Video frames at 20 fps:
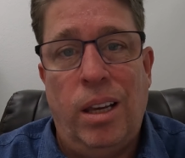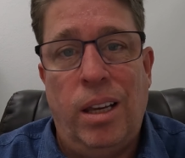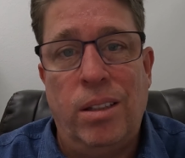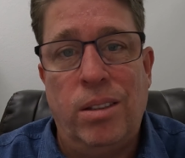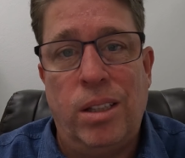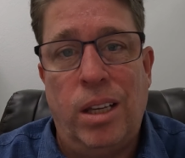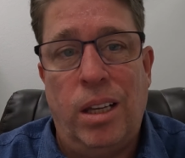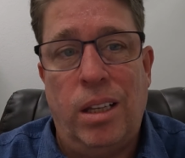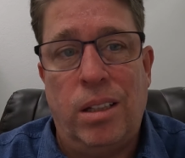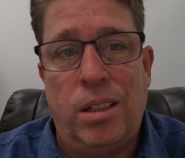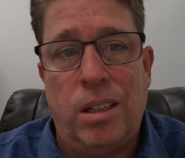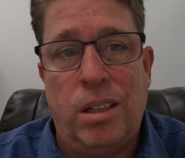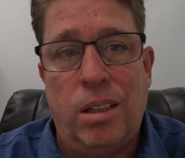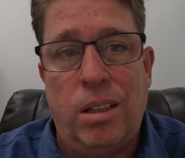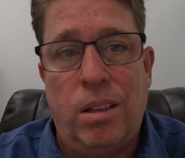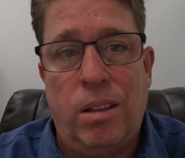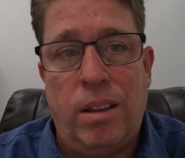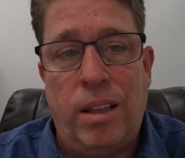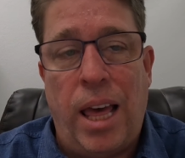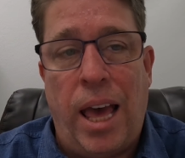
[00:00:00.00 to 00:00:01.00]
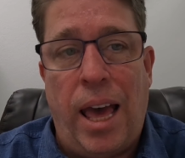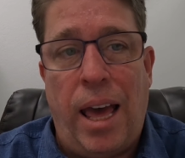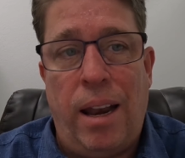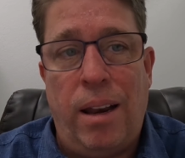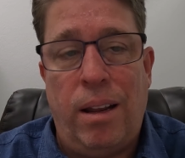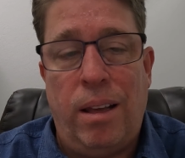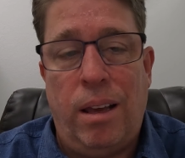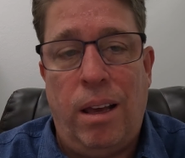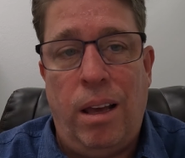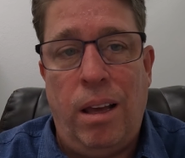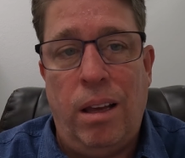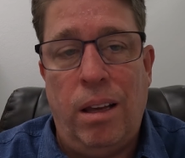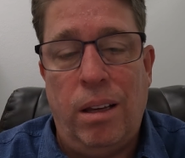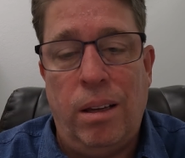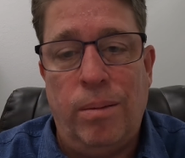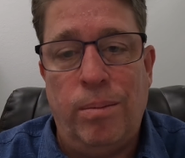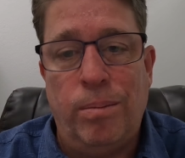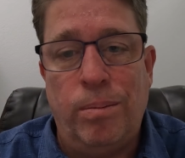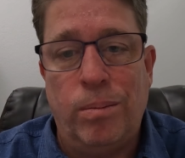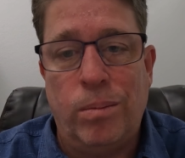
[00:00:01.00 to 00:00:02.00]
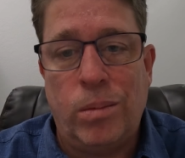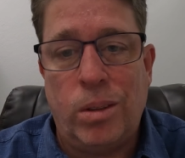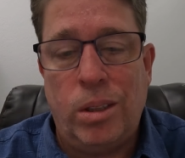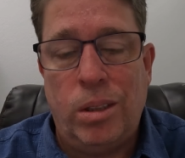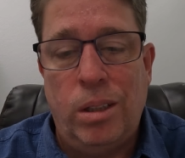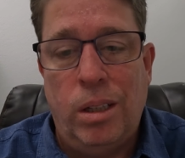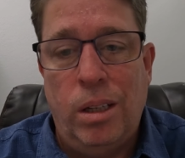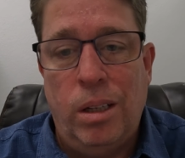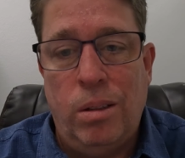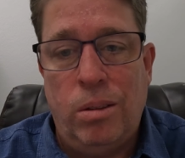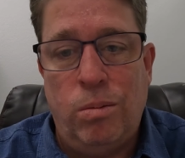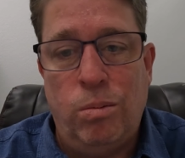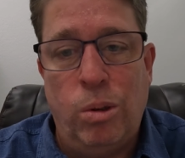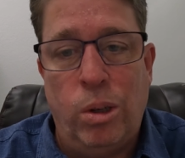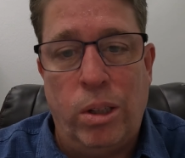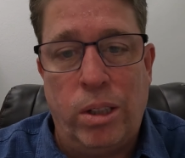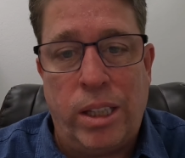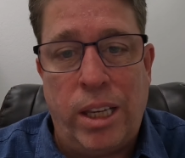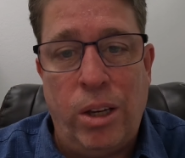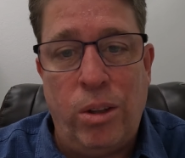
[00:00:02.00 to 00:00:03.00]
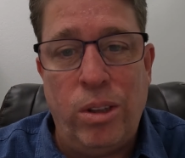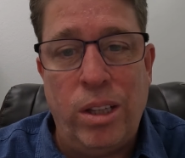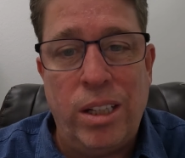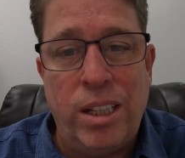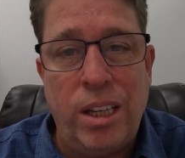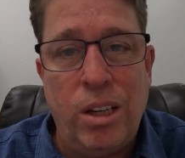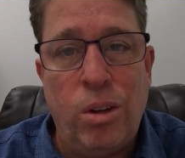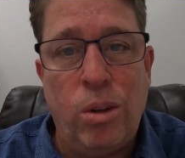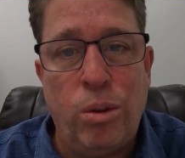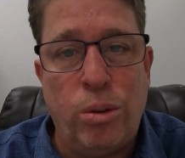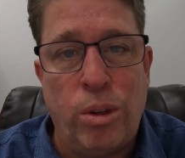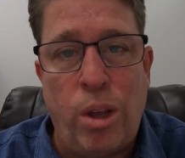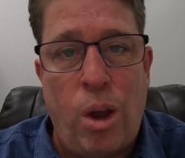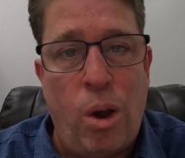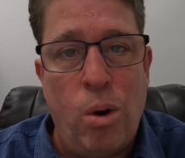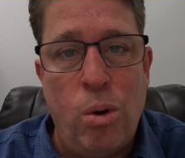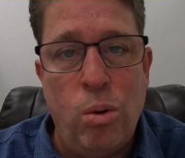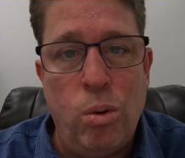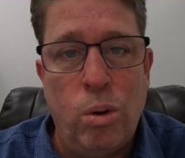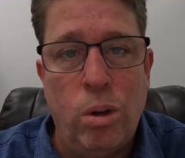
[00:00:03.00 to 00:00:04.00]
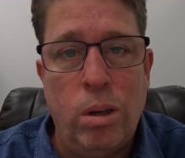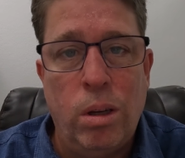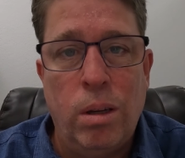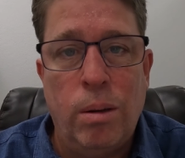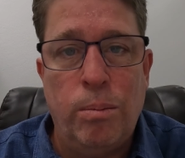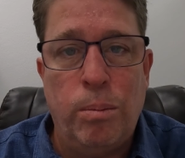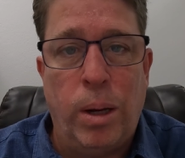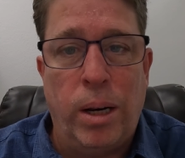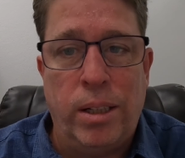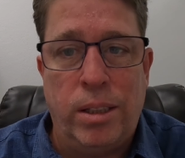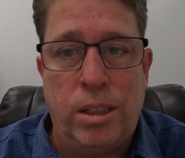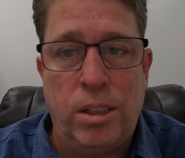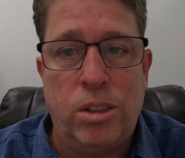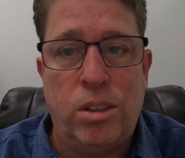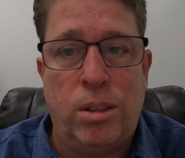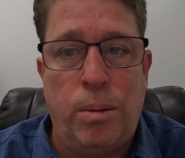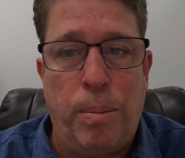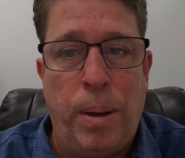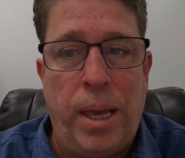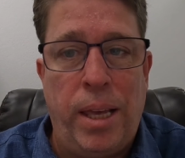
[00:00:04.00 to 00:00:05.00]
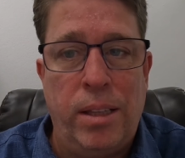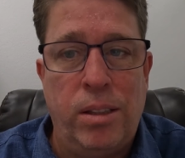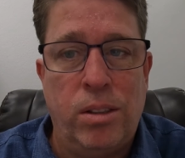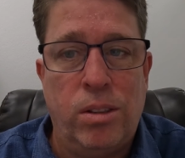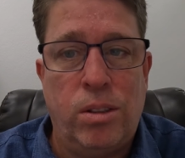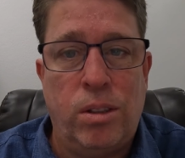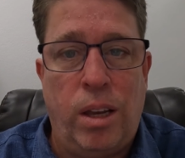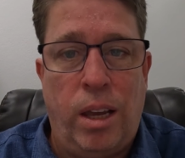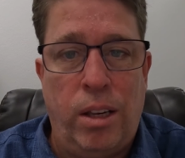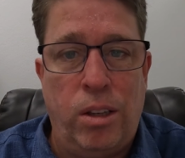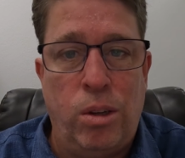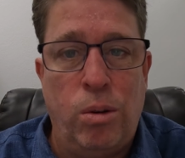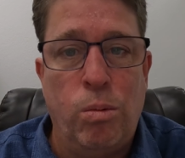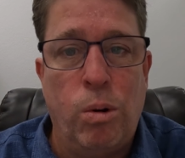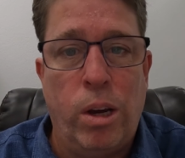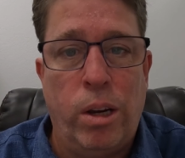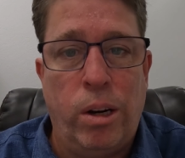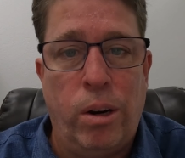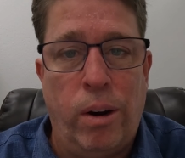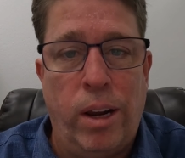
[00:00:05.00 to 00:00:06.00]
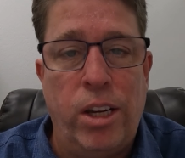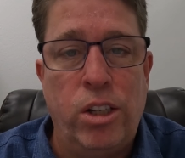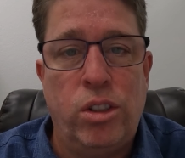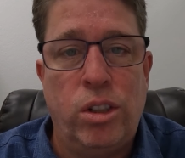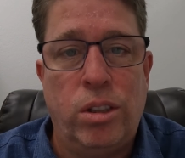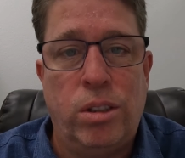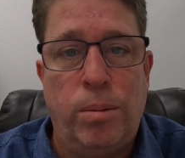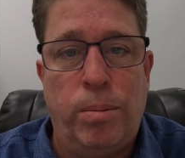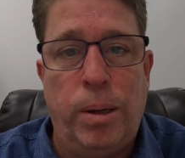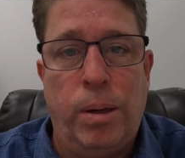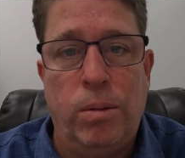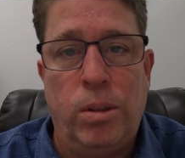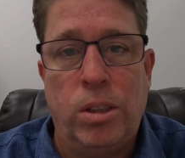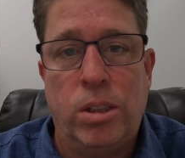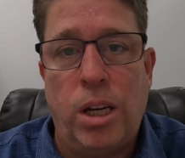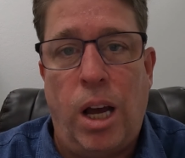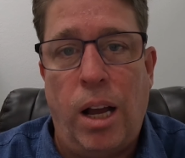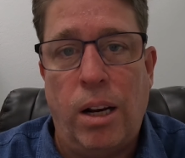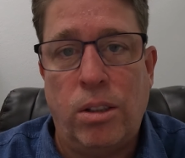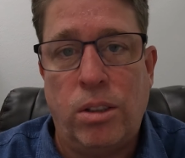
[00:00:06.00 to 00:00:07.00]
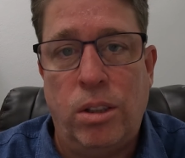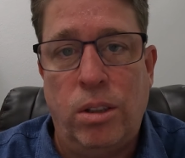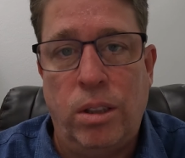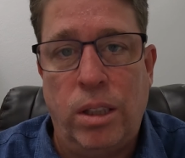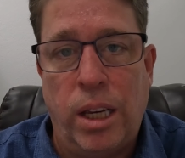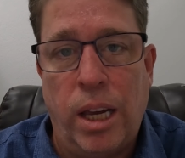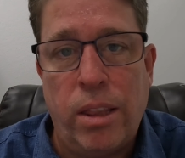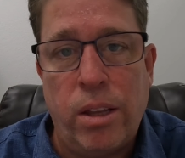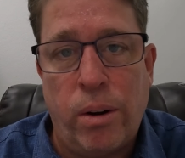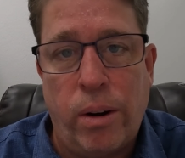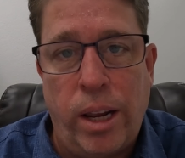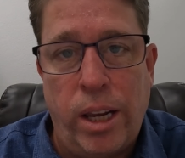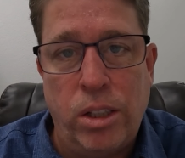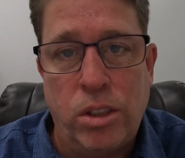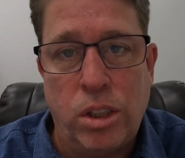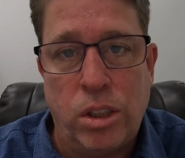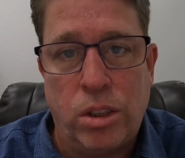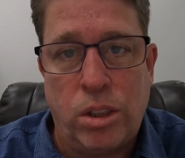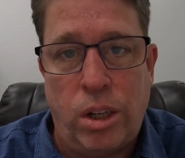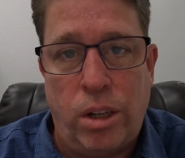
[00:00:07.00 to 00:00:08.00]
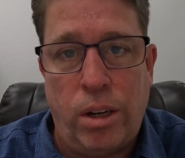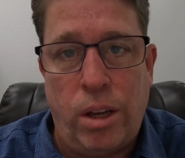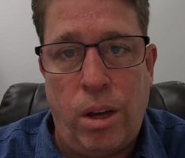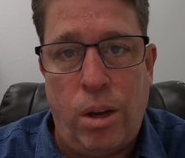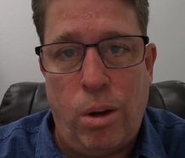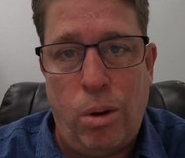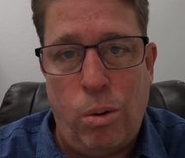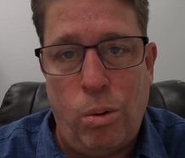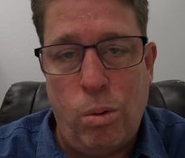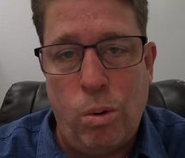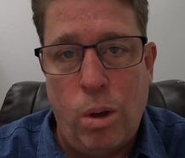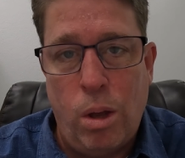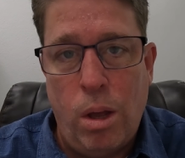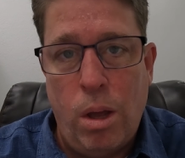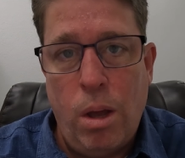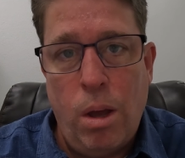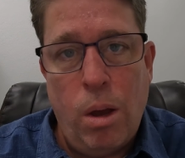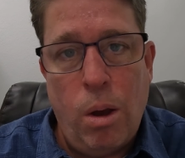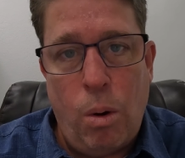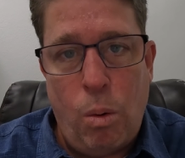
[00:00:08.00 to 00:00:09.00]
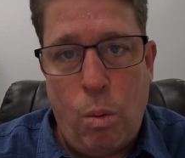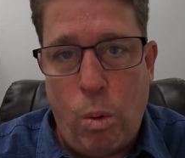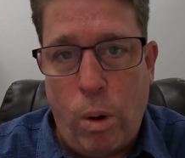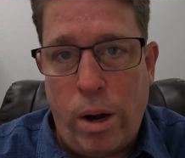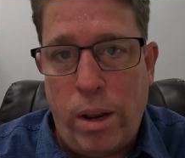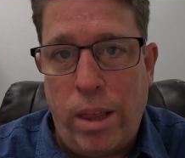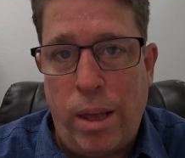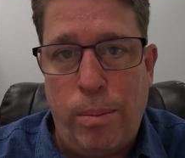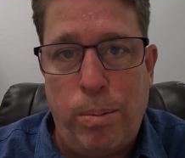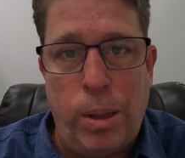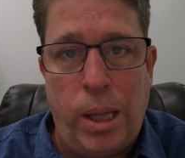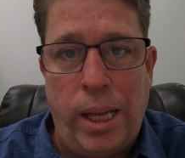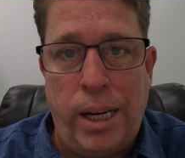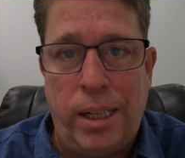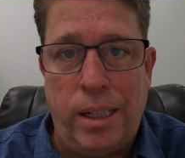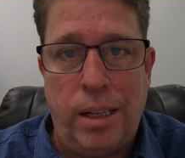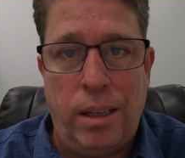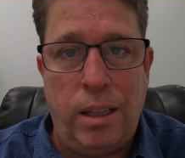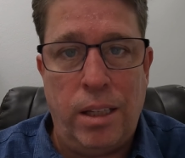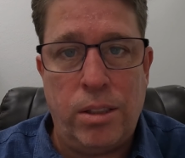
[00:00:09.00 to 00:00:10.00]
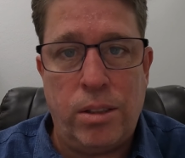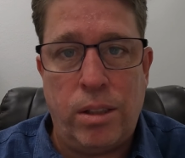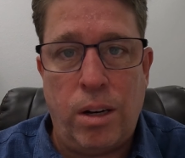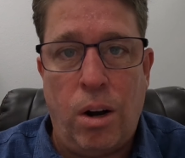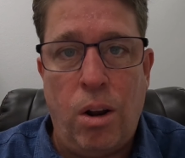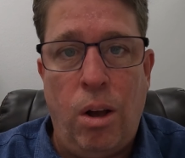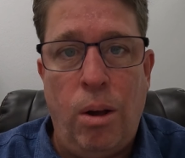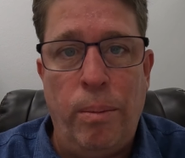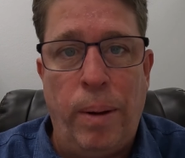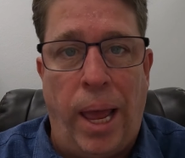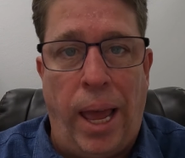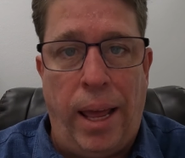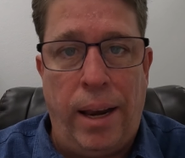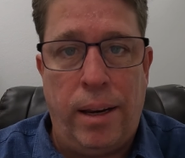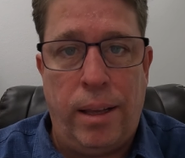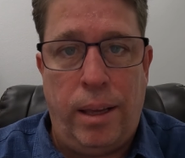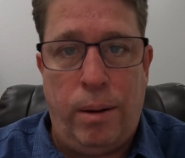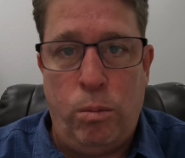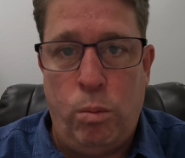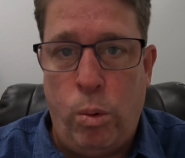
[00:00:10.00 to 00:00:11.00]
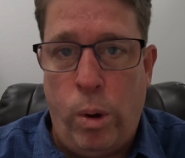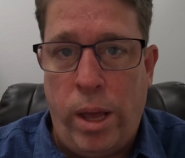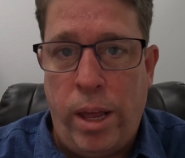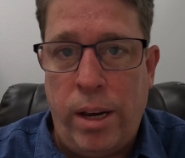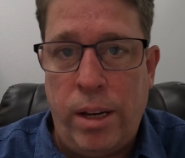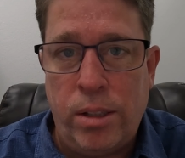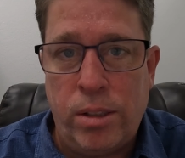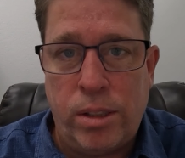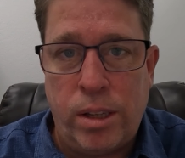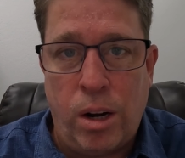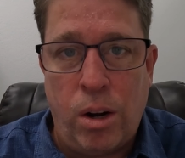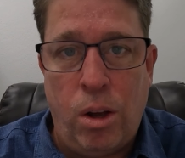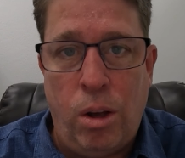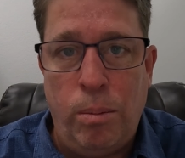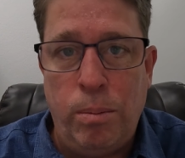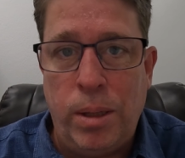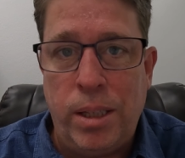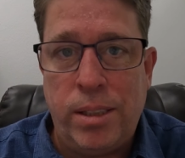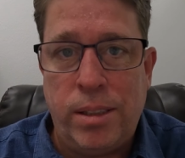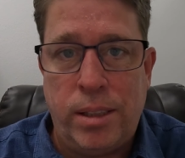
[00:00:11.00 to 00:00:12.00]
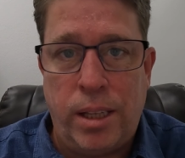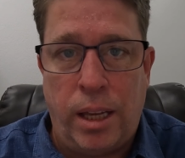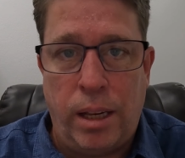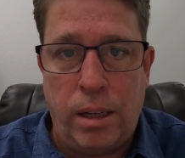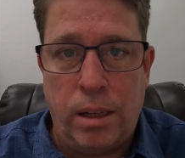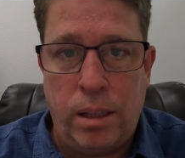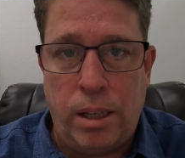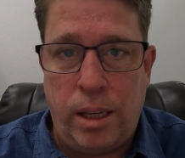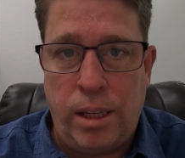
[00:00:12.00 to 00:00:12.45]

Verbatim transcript: Is it that, um, will it kill the deal? No, but it just depends. And you want your agent to be able to talk to the other agent to know, what are they planning to list their home at? When is their home listed?